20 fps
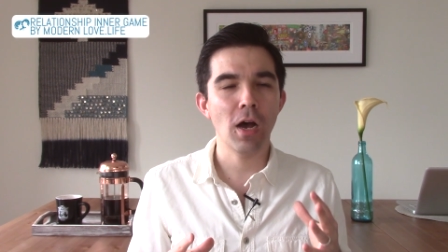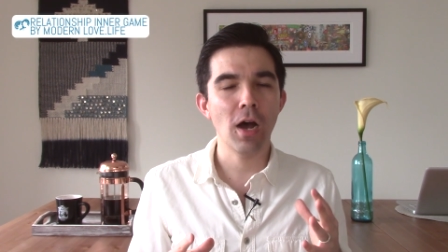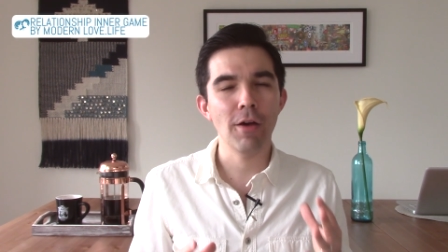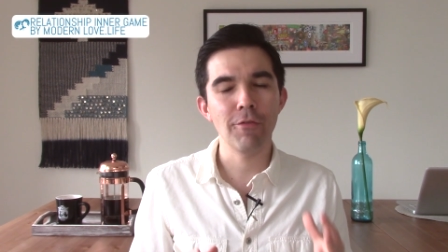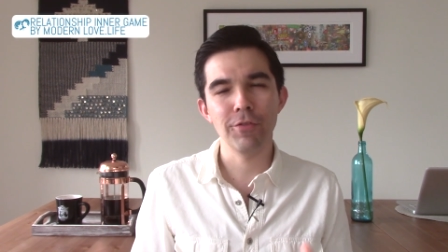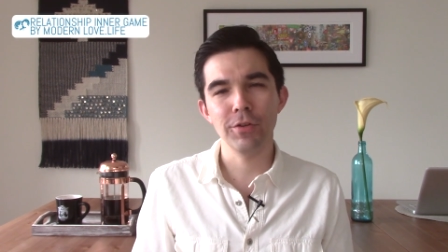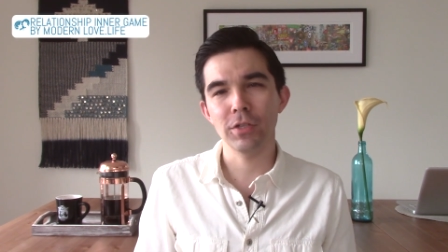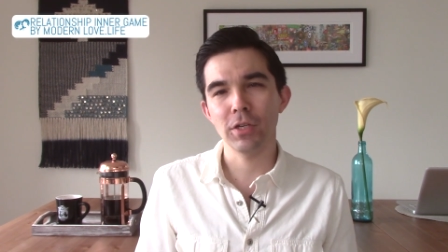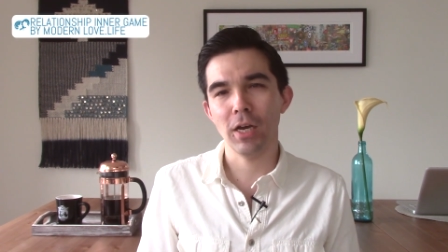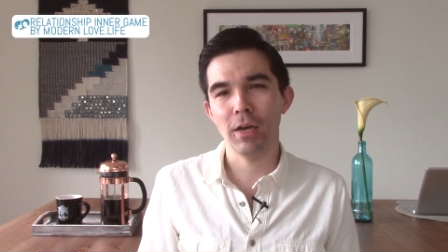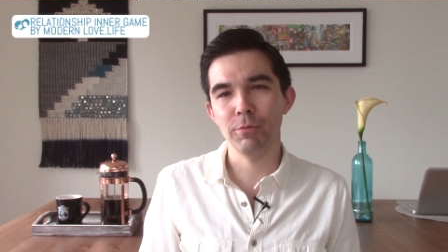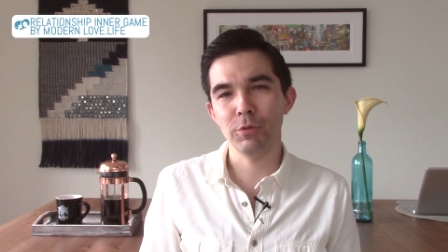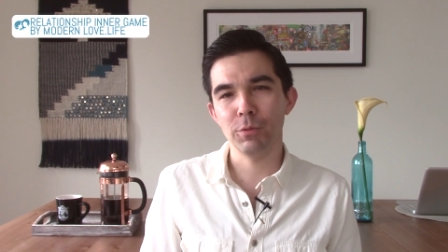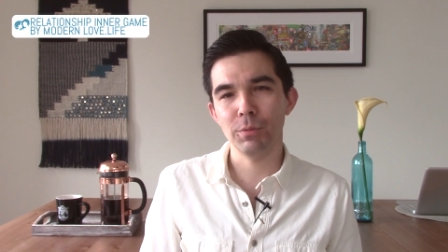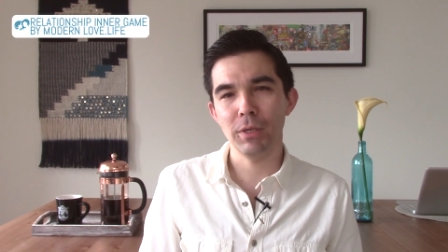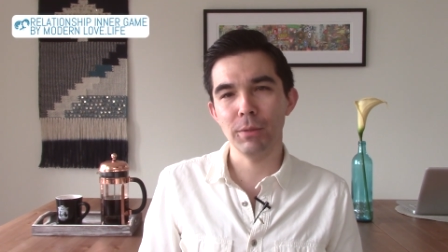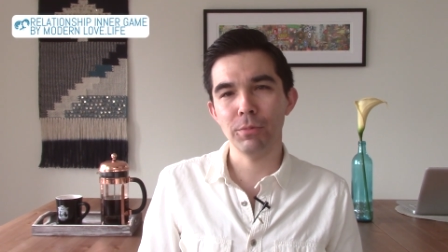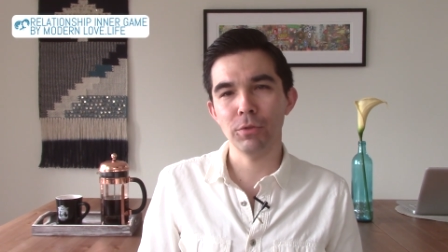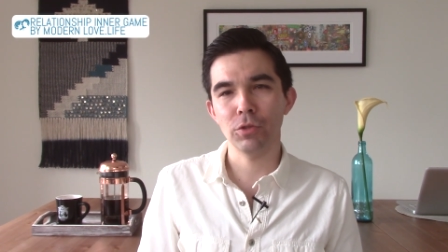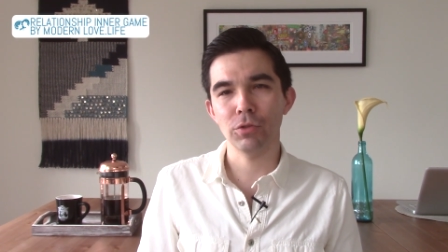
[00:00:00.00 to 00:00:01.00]
oftentimes
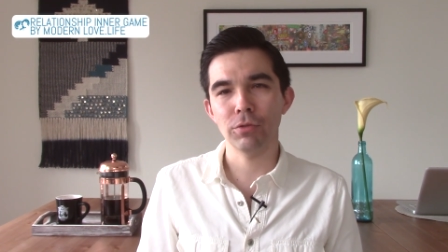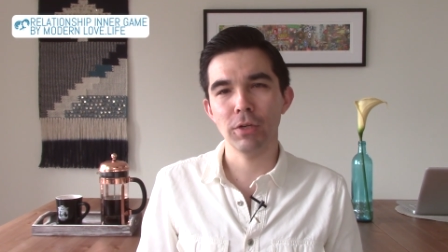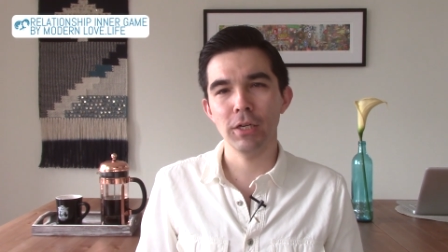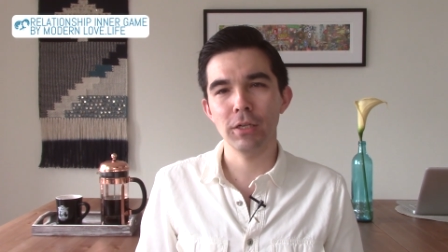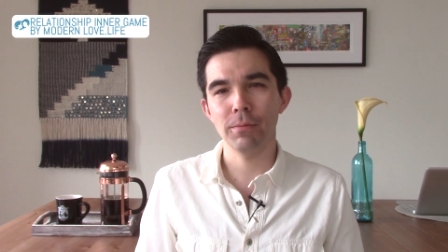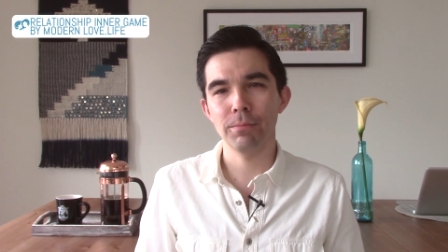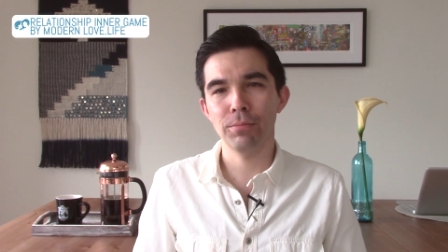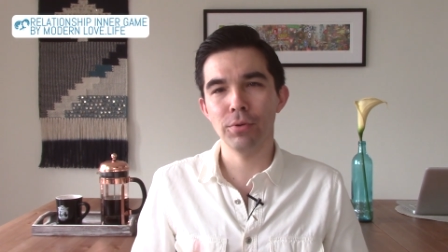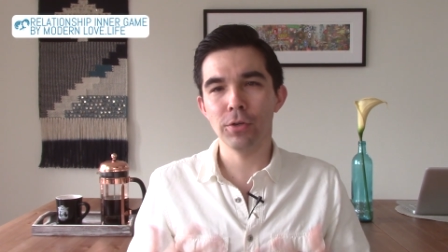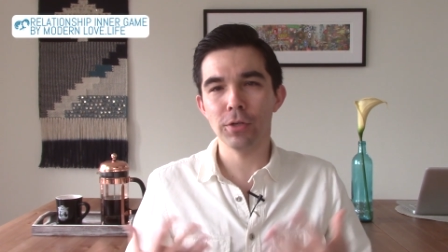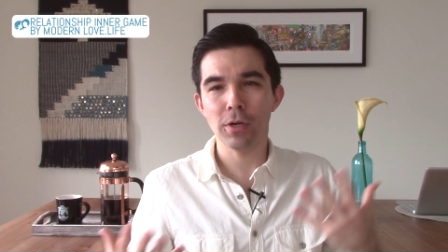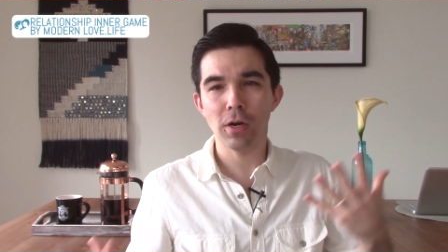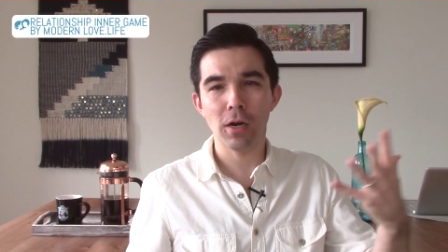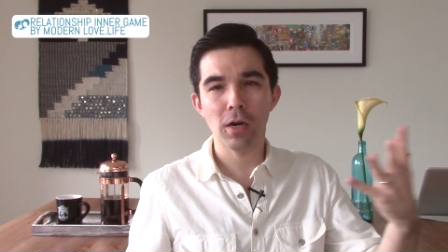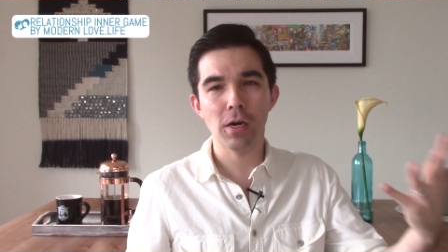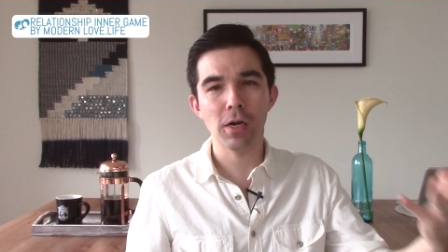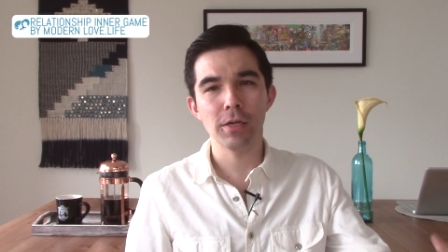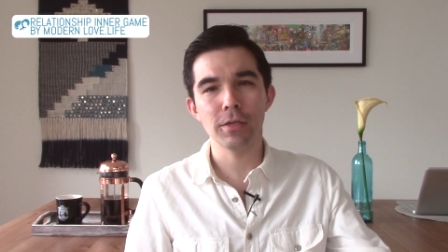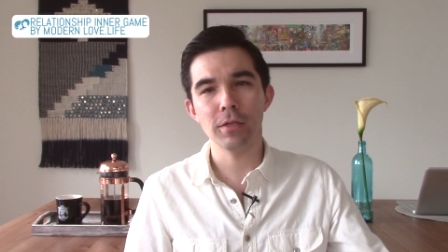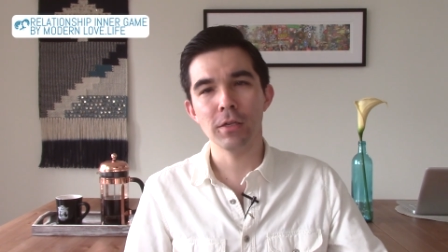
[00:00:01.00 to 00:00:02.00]
people try to put
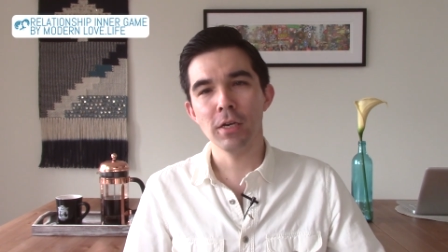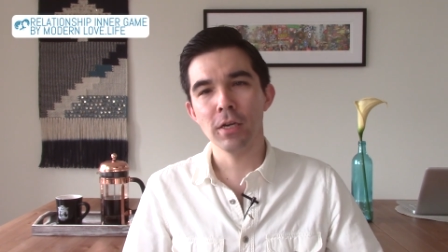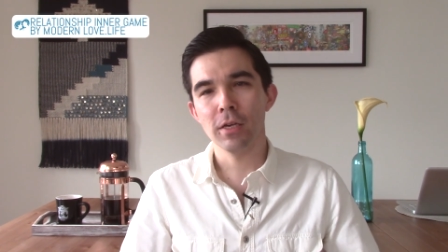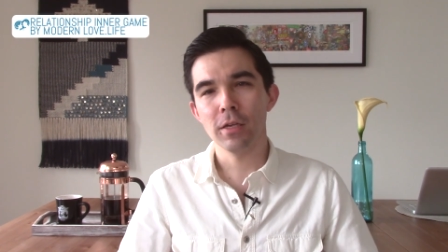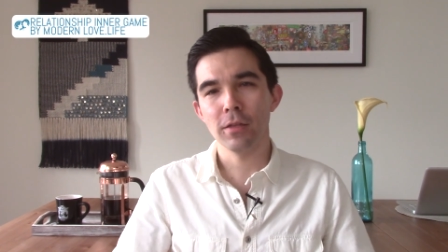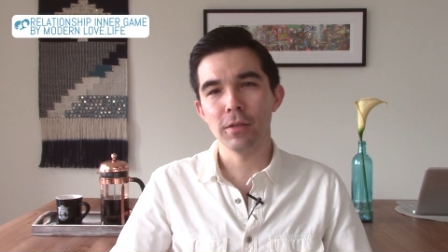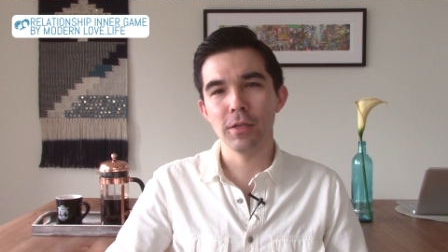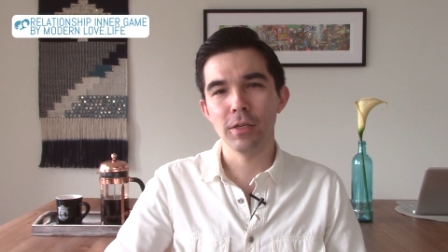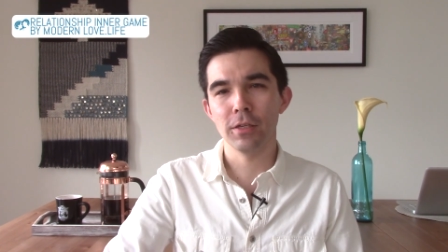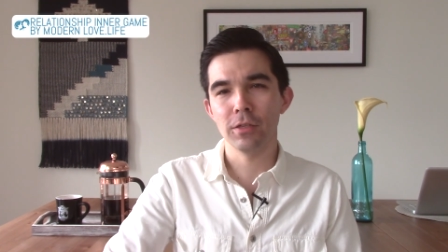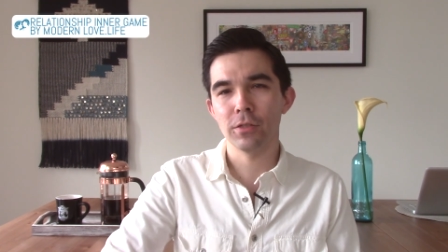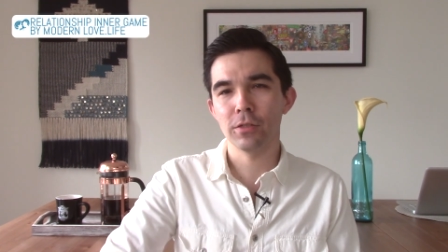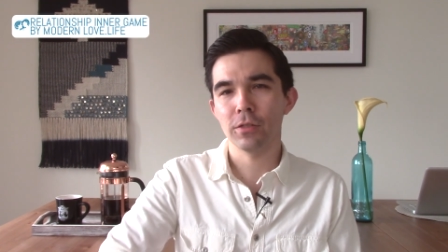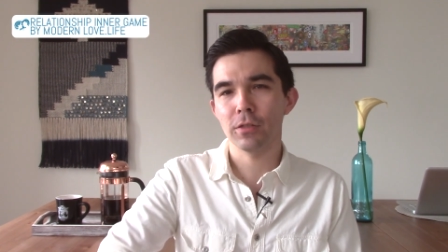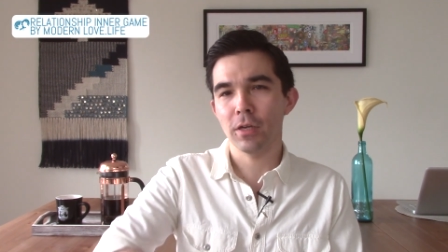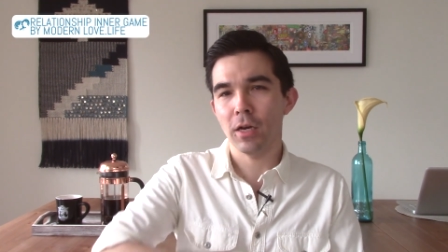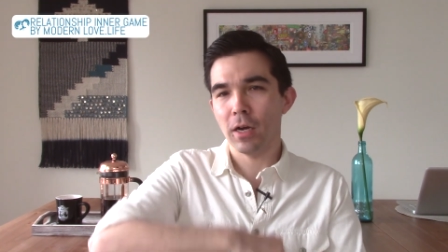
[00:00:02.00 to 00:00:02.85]
on this,